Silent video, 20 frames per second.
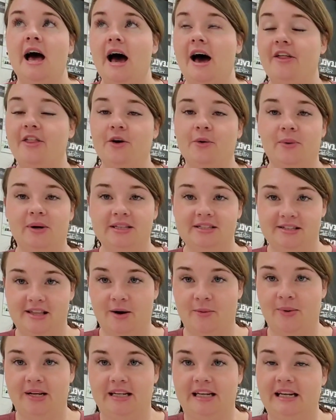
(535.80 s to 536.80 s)
Other ones
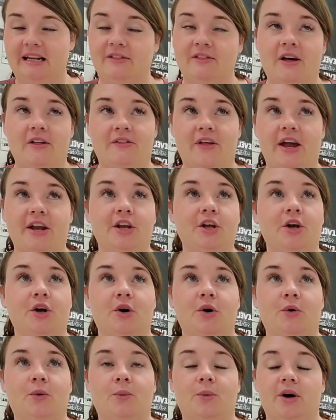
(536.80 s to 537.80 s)
that we did and that they
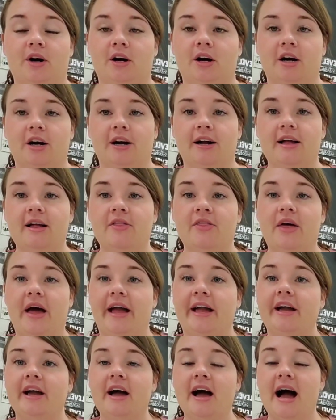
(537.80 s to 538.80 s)
knew were
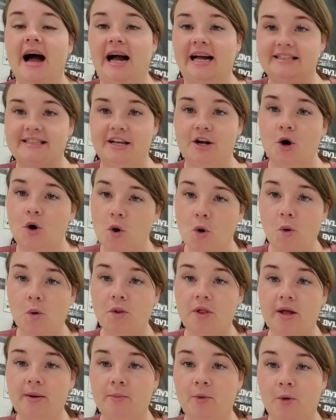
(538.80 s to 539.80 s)
I said
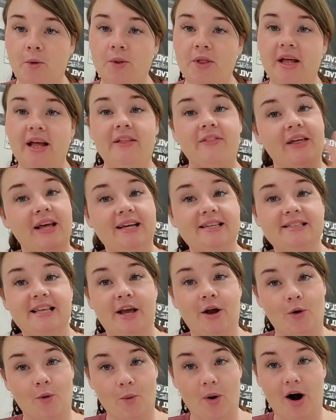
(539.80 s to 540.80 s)
holy moly, they
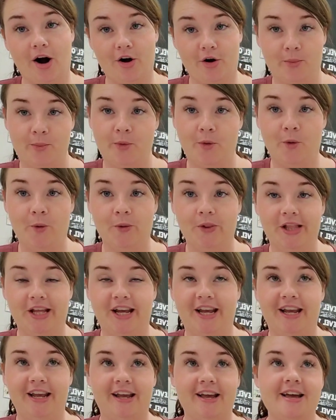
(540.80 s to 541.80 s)
say
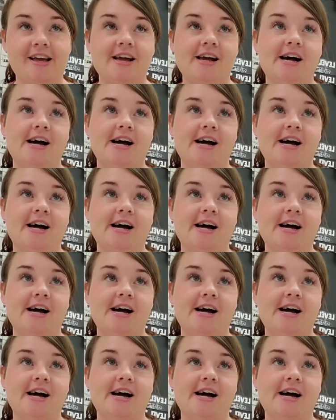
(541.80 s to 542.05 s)
guacamole.